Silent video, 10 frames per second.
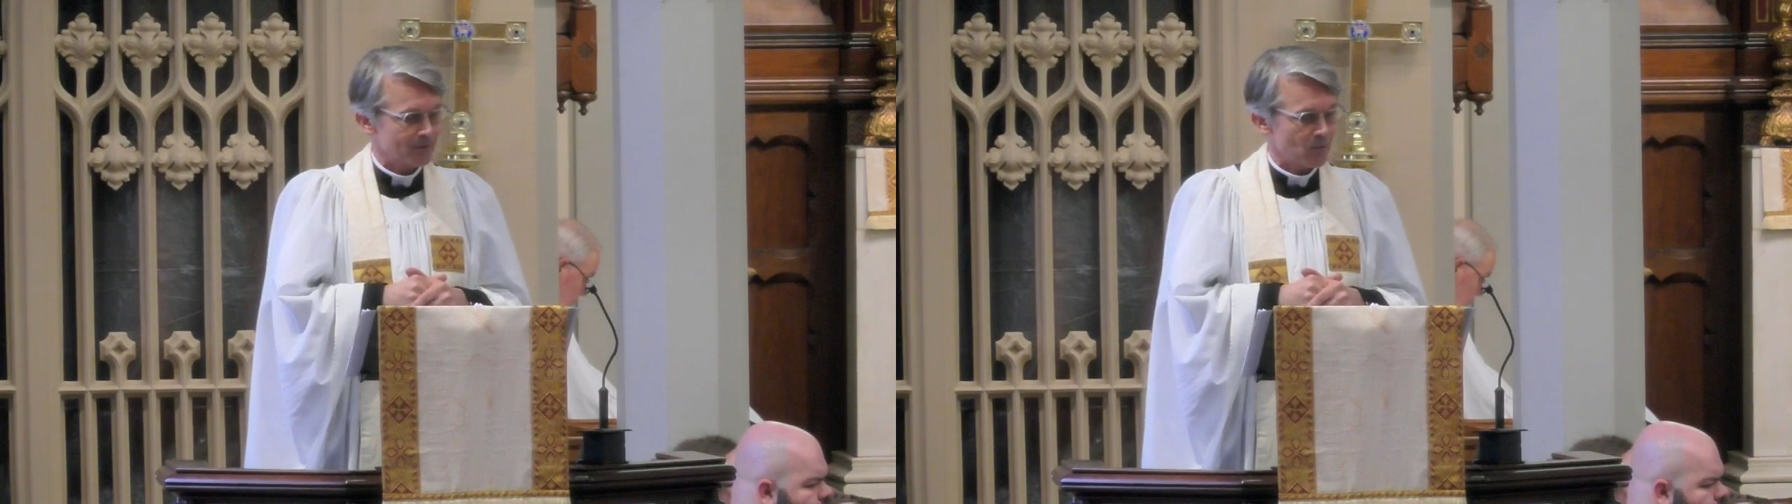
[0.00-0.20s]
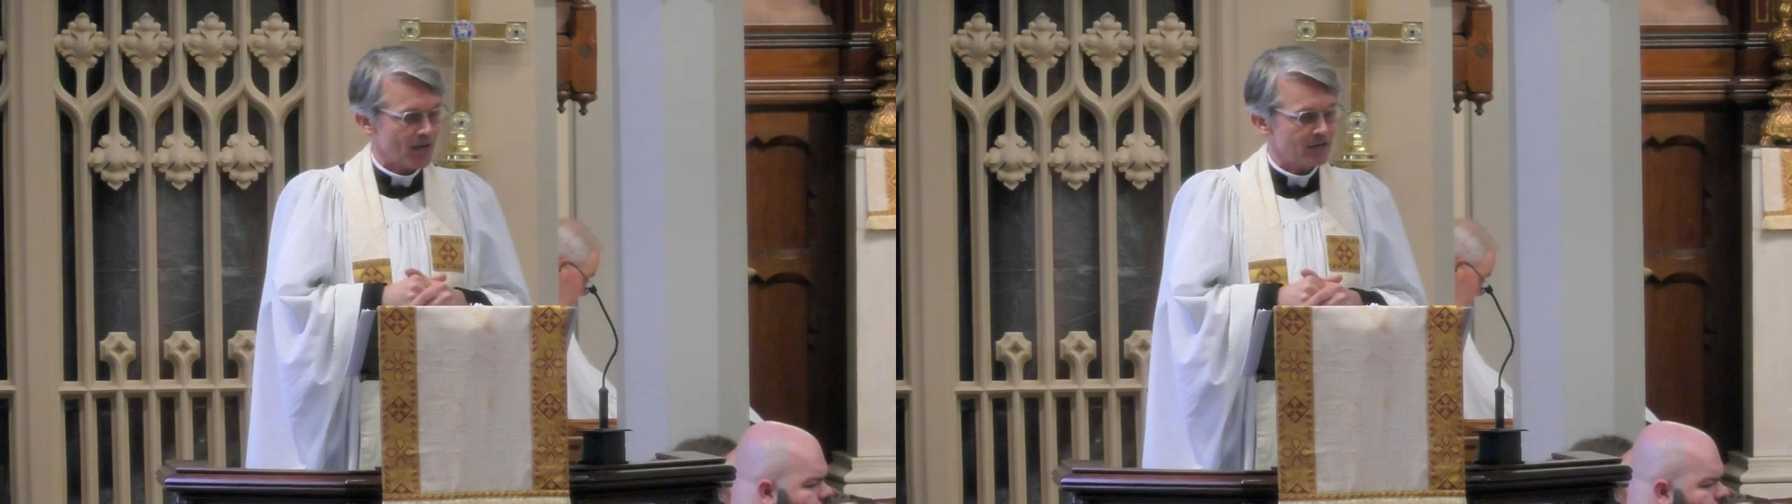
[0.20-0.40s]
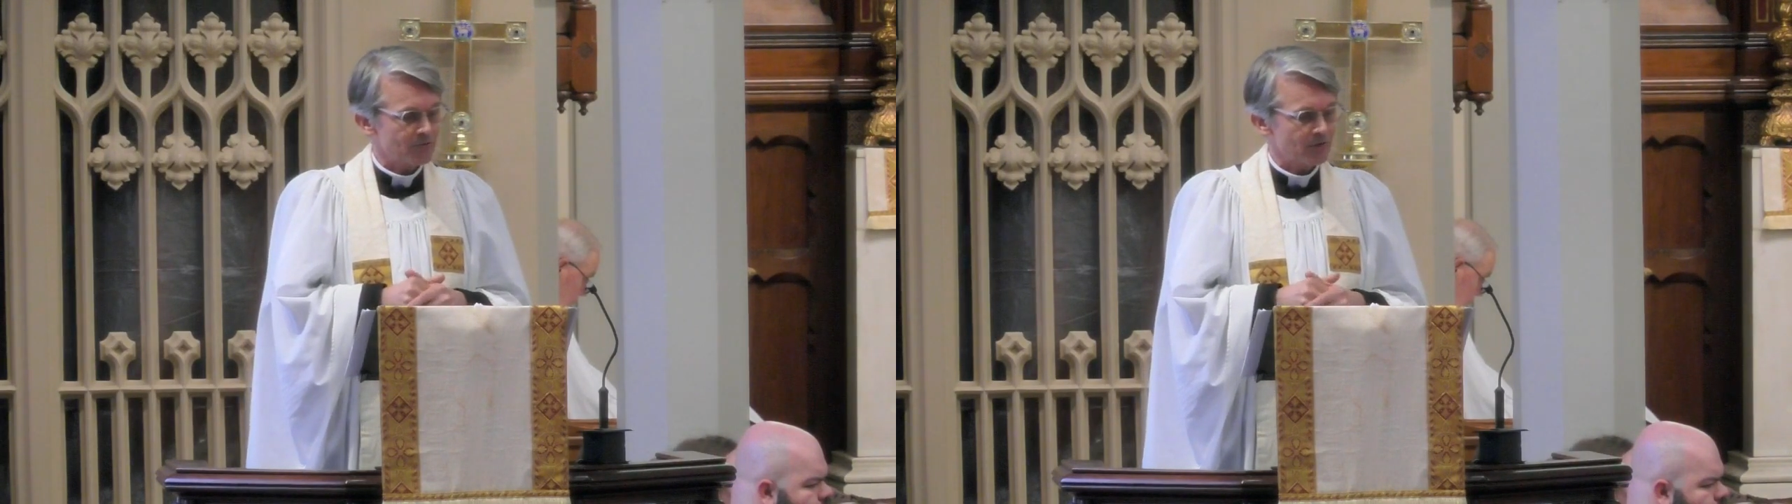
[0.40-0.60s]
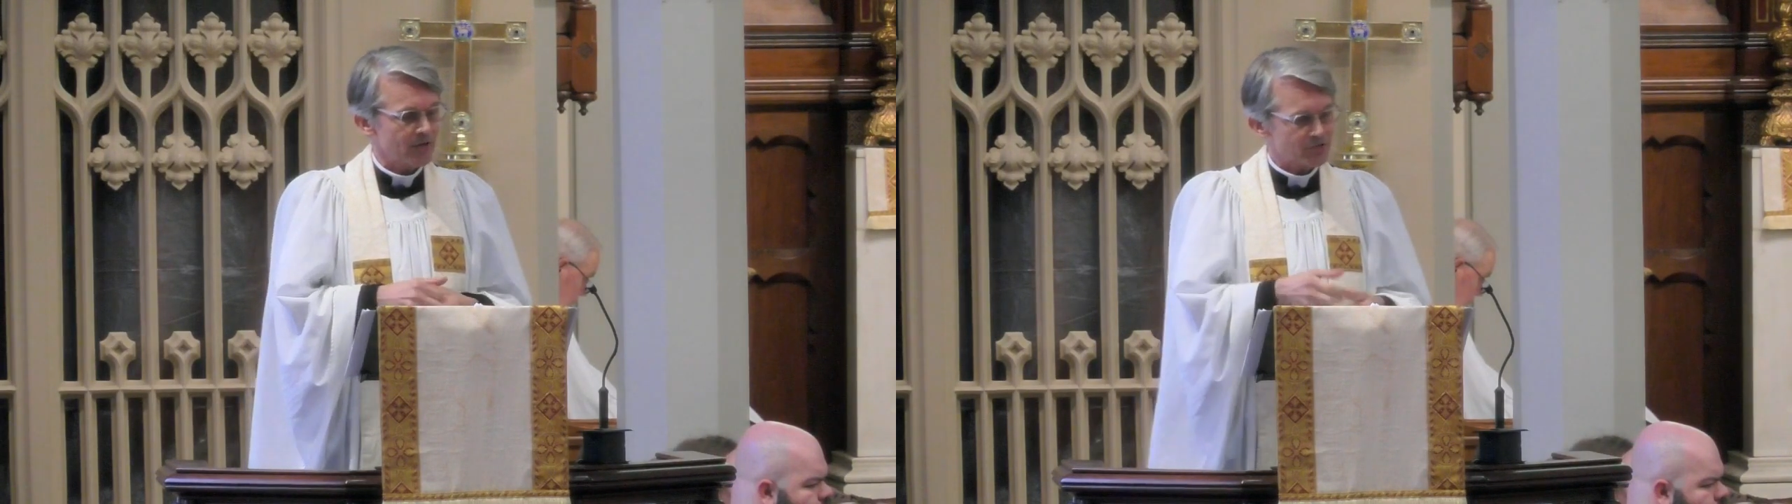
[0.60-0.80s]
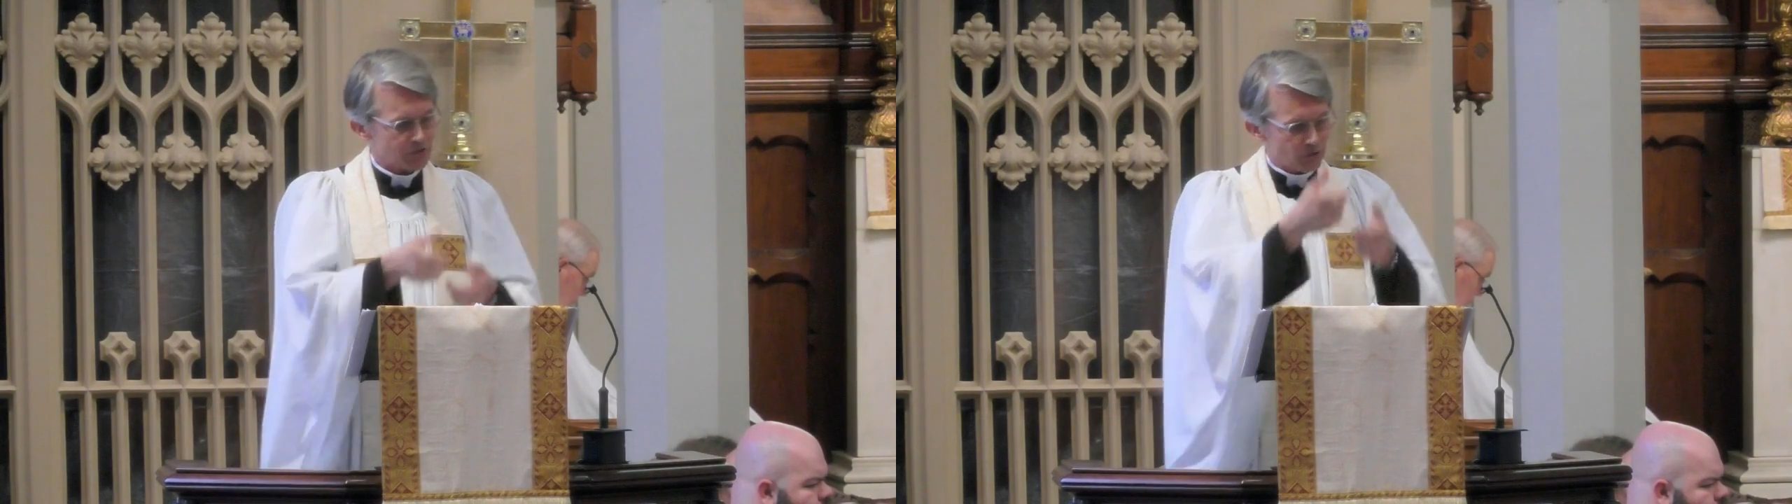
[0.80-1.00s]
waiting for an
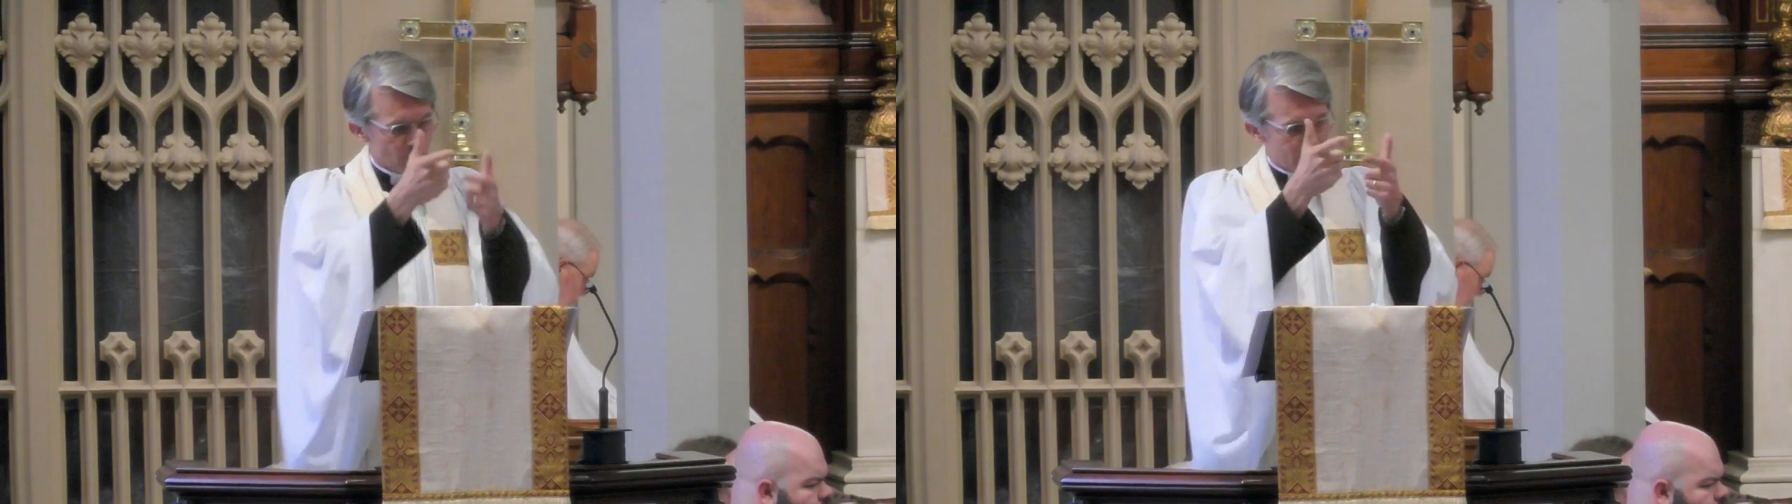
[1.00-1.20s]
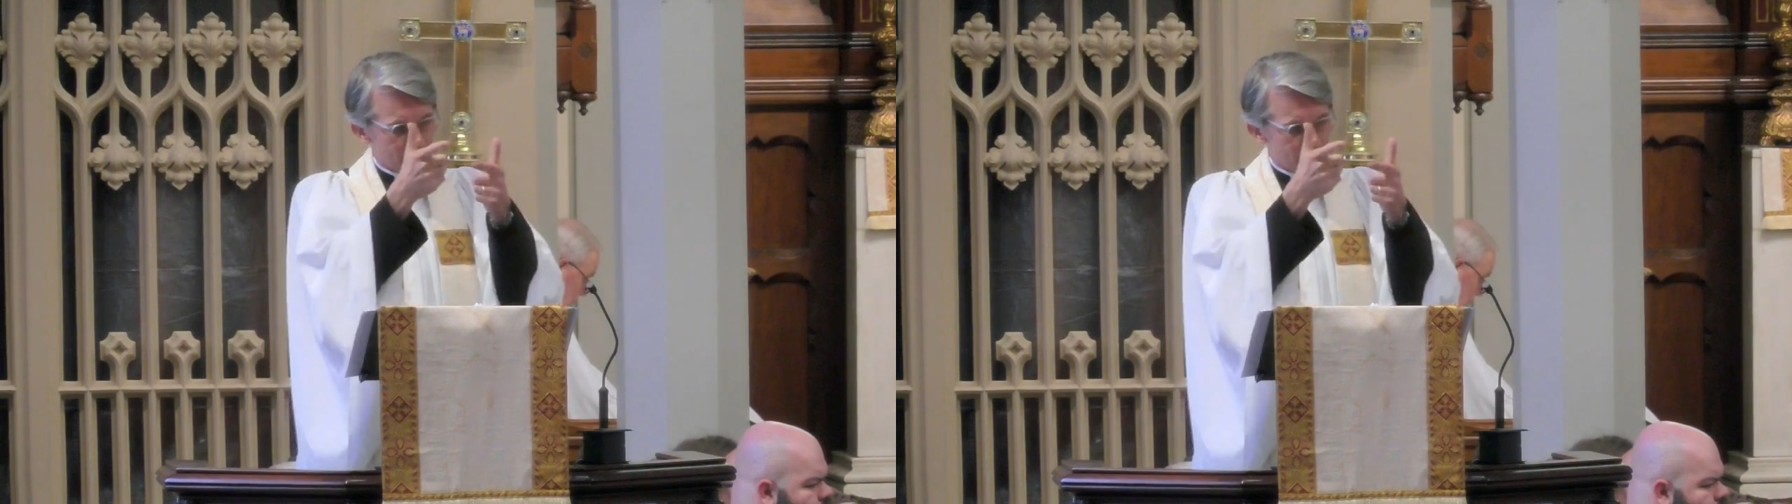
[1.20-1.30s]
usher to ring